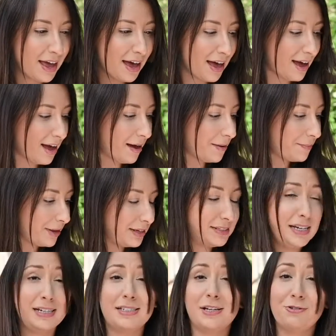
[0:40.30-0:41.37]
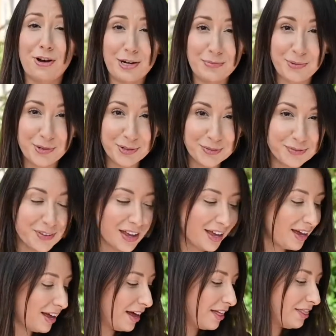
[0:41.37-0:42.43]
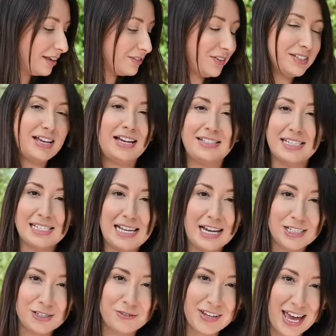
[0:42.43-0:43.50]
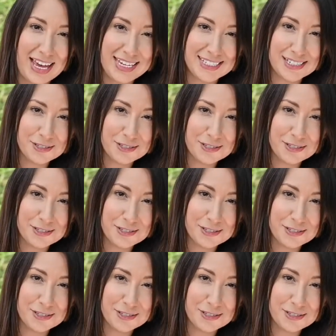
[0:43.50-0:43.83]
Um, it tastes incredible. There's a fantastic selection of cakes as